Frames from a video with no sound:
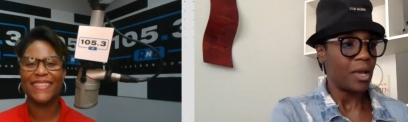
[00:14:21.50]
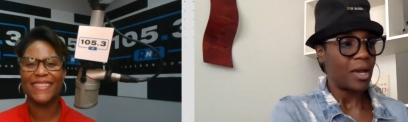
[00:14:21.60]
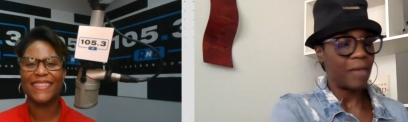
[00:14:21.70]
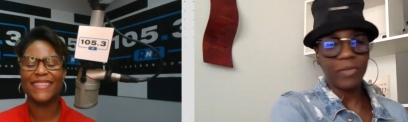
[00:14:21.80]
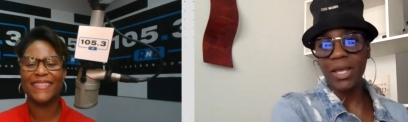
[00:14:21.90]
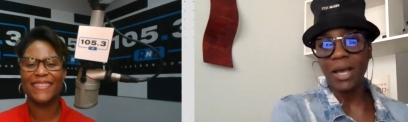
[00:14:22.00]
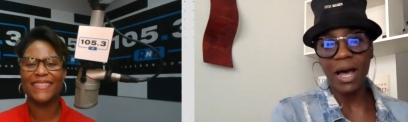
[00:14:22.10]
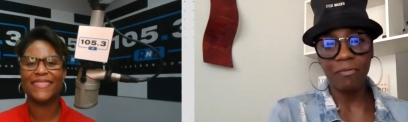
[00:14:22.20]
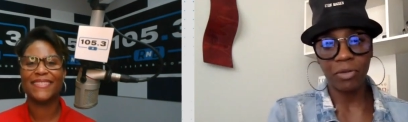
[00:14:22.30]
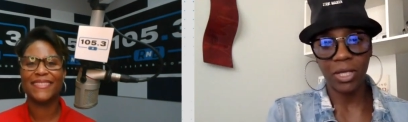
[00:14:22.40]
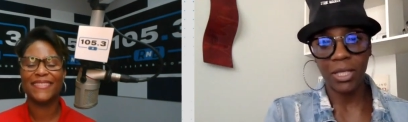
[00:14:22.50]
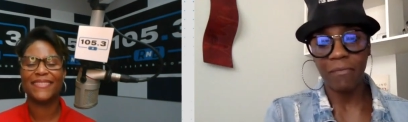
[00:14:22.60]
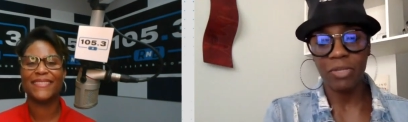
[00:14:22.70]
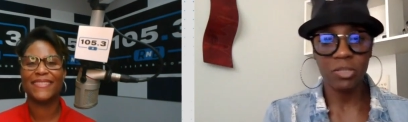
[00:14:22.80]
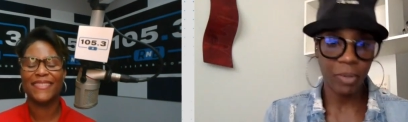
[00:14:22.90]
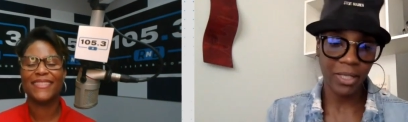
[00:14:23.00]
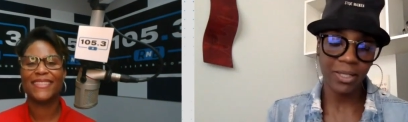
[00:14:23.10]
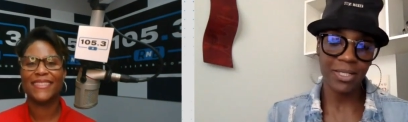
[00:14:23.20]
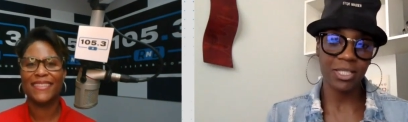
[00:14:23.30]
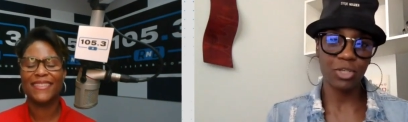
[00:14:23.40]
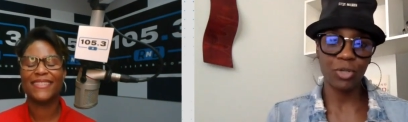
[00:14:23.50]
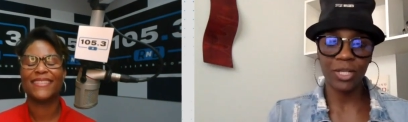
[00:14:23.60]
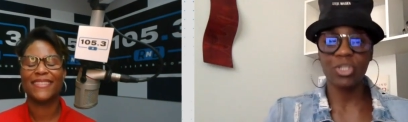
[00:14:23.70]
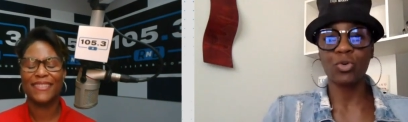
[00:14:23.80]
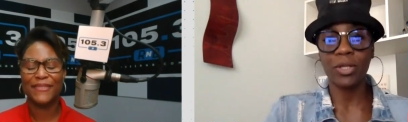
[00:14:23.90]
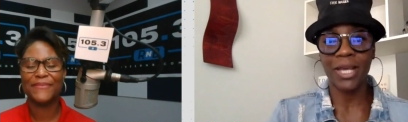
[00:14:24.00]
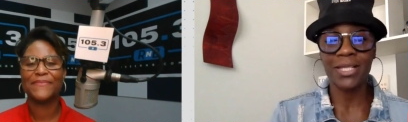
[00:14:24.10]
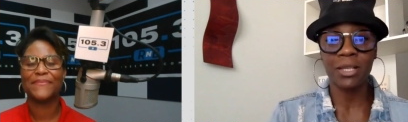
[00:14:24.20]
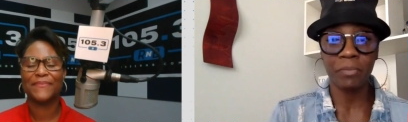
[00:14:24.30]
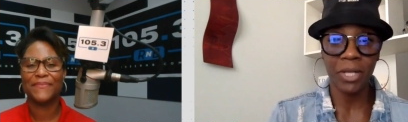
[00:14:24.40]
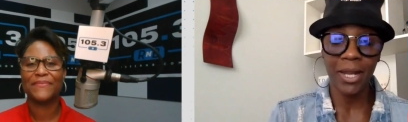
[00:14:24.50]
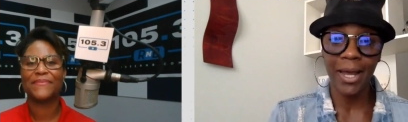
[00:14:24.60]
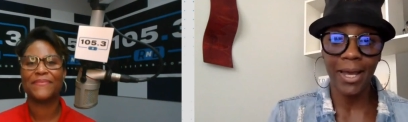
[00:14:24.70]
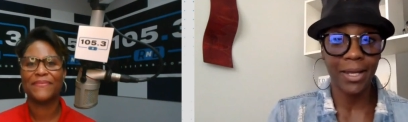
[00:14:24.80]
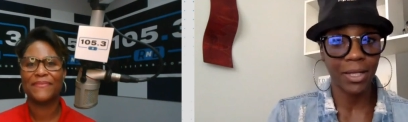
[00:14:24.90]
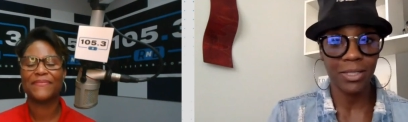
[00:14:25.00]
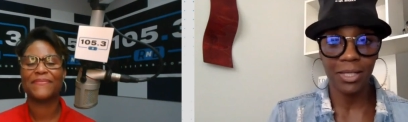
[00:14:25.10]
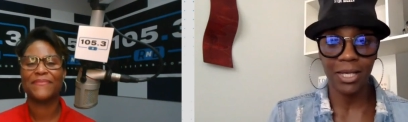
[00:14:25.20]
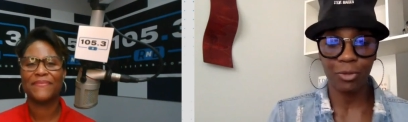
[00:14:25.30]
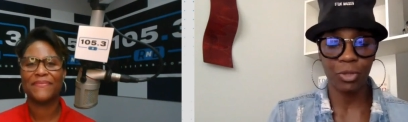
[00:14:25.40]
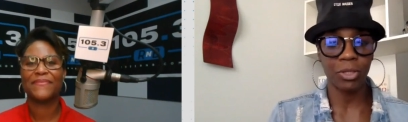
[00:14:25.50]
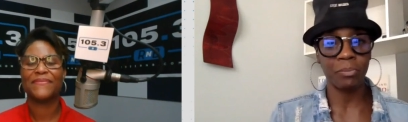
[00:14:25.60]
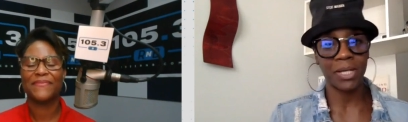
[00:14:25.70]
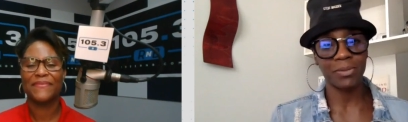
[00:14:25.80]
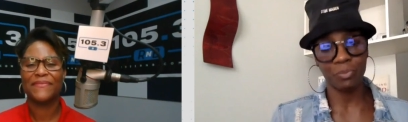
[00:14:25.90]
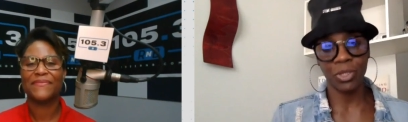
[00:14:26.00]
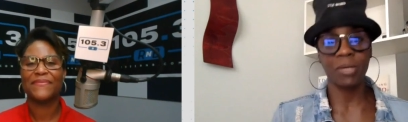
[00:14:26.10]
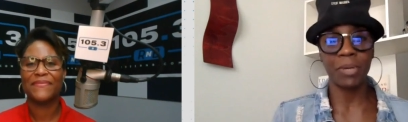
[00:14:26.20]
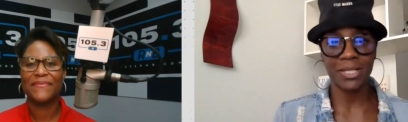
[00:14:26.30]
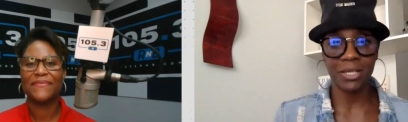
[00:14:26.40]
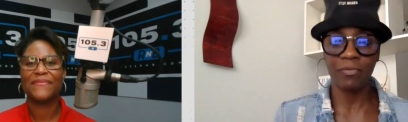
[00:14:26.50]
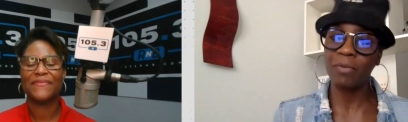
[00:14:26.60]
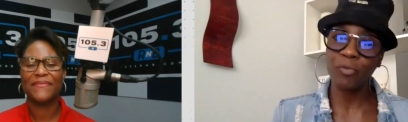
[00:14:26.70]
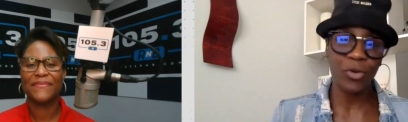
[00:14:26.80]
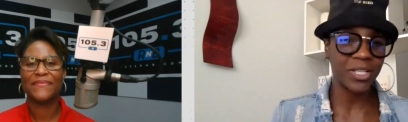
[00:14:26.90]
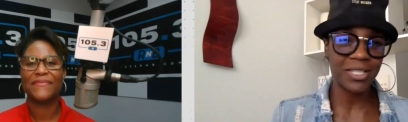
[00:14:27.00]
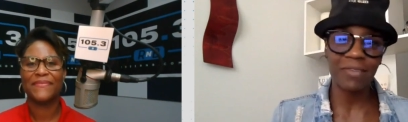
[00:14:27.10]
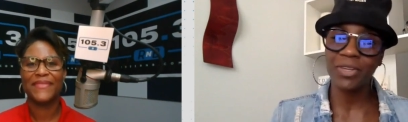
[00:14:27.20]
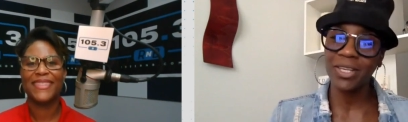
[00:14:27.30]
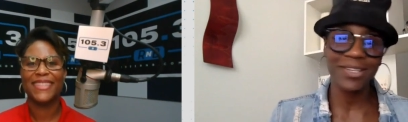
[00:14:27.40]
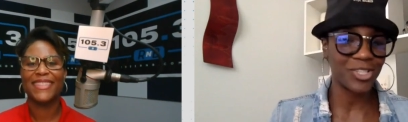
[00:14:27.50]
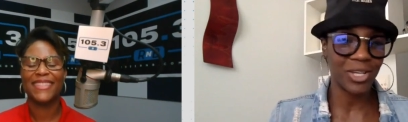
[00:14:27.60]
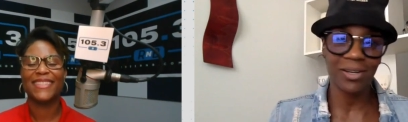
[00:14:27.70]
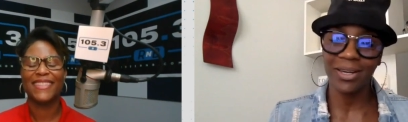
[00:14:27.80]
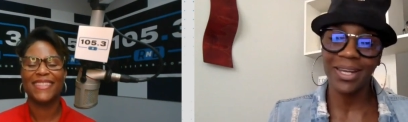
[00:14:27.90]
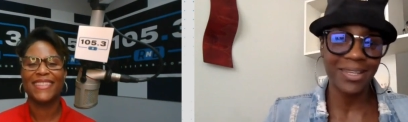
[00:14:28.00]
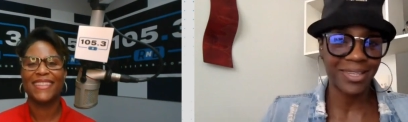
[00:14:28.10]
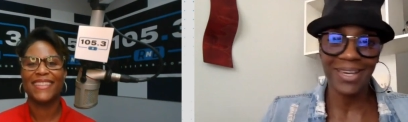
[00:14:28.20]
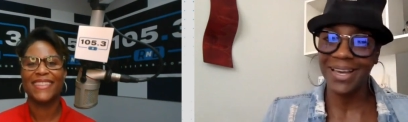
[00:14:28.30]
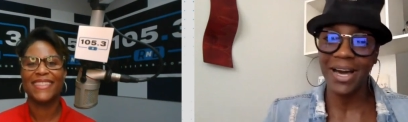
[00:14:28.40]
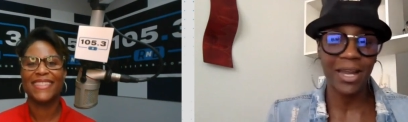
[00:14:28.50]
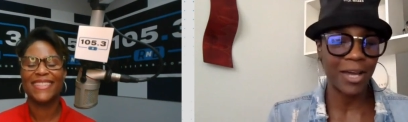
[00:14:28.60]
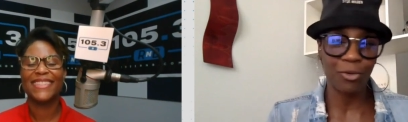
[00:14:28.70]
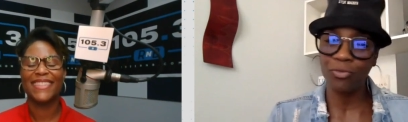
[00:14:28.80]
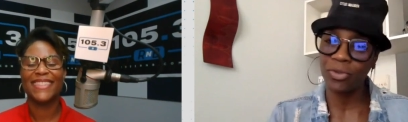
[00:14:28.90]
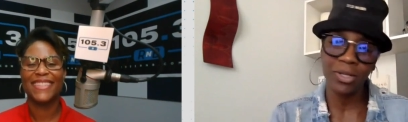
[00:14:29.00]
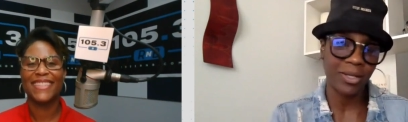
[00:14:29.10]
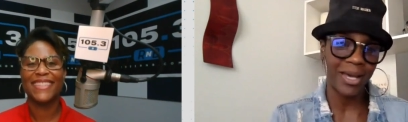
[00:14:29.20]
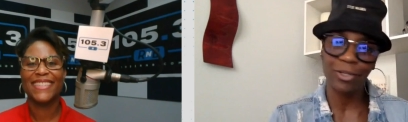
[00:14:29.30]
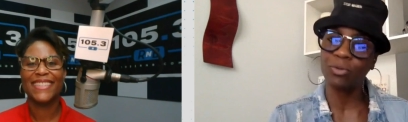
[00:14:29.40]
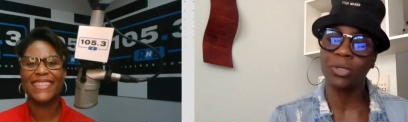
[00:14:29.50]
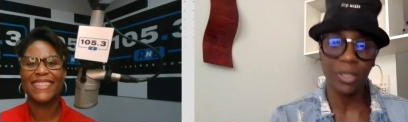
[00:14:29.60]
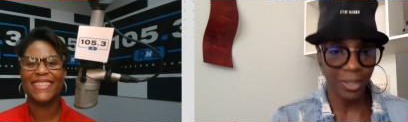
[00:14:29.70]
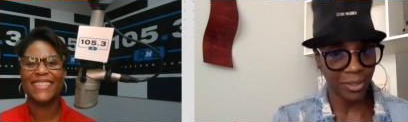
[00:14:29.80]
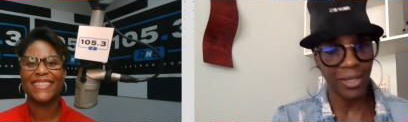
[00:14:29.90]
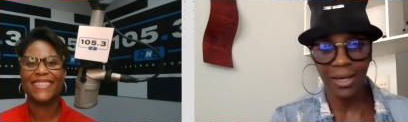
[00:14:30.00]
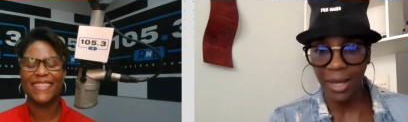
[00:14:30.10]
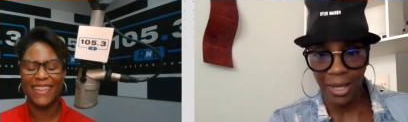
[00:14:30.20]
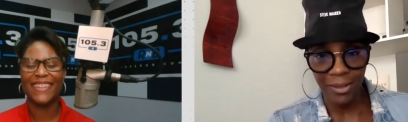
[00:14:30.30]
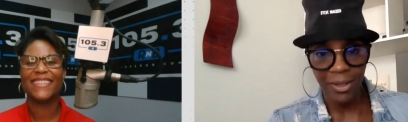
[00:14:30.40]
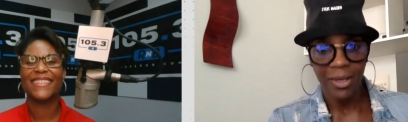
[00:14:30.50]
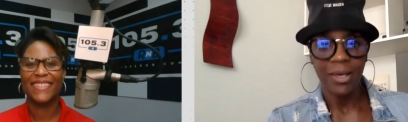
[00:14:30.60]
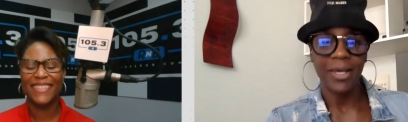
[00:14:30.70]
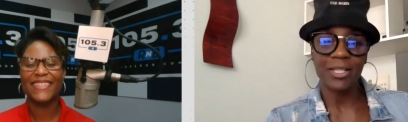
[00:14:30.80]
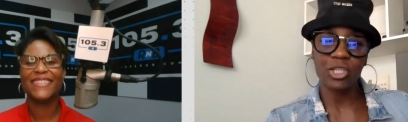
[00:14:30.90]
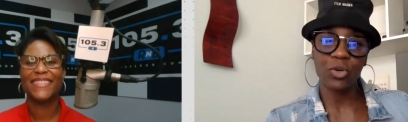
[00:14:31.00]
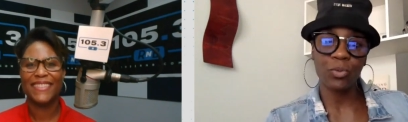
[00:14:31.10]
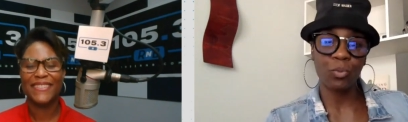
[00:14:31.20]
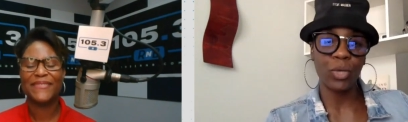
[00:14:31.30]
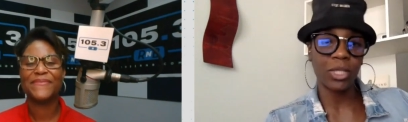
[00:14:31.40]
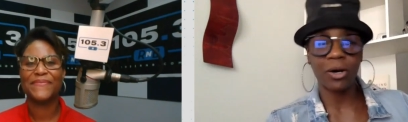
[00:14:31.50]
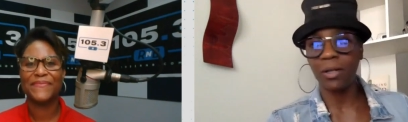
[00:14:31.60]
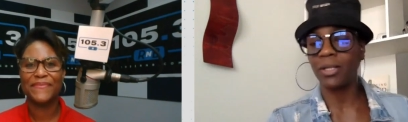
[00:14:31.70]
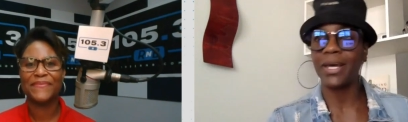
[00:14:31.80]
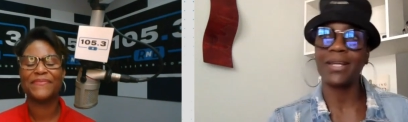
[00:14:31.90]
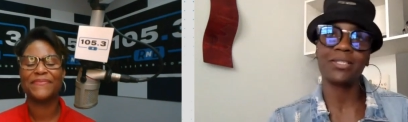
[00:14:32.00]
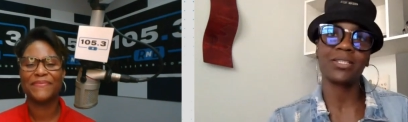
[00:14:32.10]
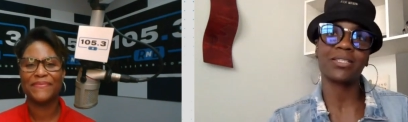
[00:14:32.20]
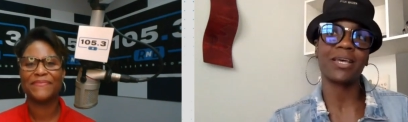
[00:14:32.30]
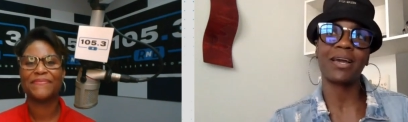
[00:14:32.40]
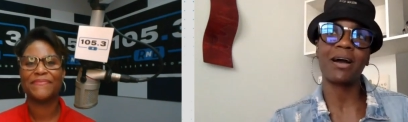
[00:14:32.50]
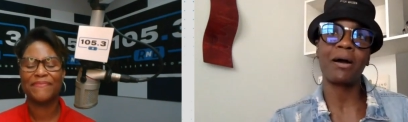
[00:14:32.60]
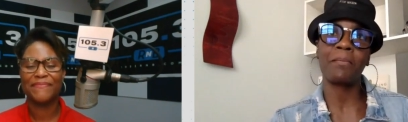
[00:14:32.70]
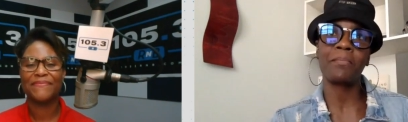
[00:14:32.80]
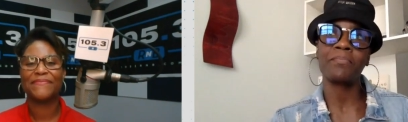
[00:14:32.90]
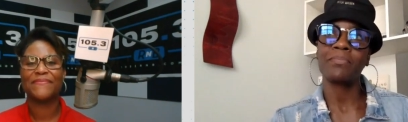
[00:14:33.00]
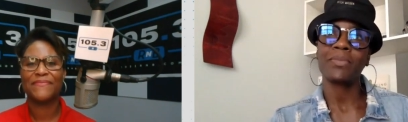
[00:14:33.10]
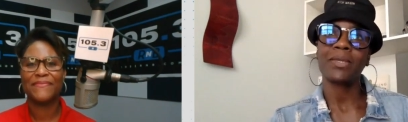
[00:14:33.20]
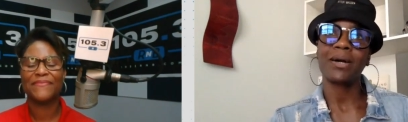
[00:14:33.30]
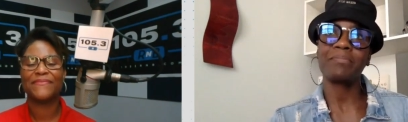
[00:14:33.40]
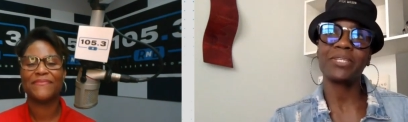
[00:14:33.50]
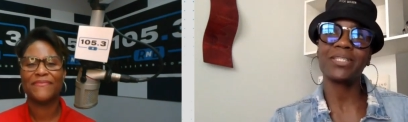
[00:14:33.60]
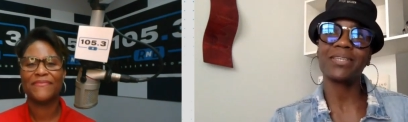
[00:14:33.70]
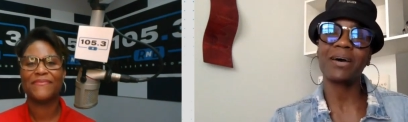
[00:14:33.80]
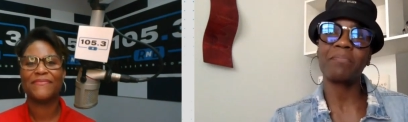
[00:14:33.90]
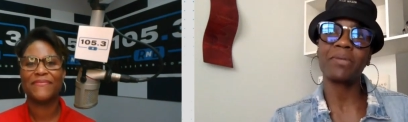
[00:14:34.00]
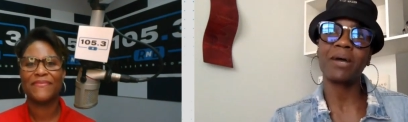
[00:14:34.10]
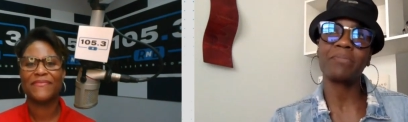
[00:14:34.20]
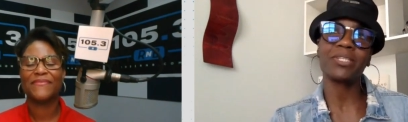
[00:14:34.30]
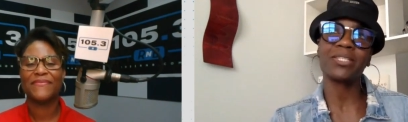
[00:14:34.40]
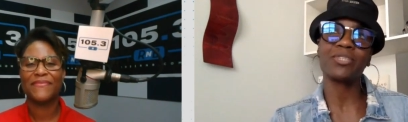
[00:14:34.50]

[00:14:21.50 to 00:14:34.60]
Speaker 1: I thank God for that, that respect that's still there. So that's something that I got to get together within my within myself. I'm 47 years young, and I thank God. I don't feel it. I don't look it. Thank God. And so with all of that, it's just like I'm um, I'm just I'm I'm just